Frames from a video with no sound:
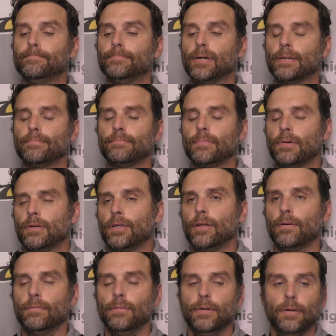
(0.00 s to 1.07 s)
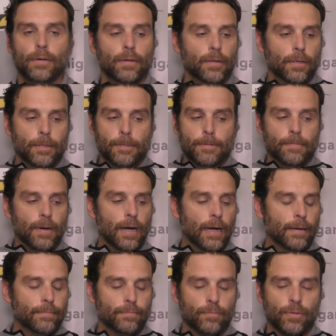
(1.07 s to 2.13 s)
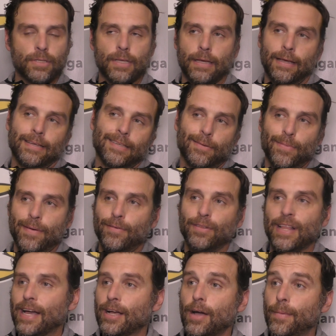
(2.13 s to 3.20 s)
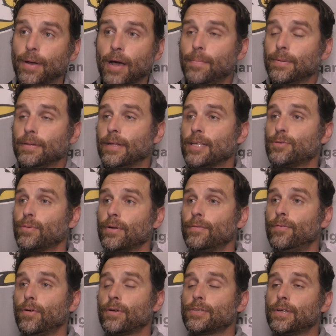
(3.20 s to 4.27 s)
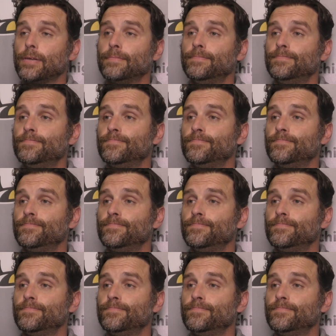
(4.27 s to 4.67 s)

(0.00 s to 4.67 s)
But like I said, we have GLIAC coming up, and that's what we're going to focus on.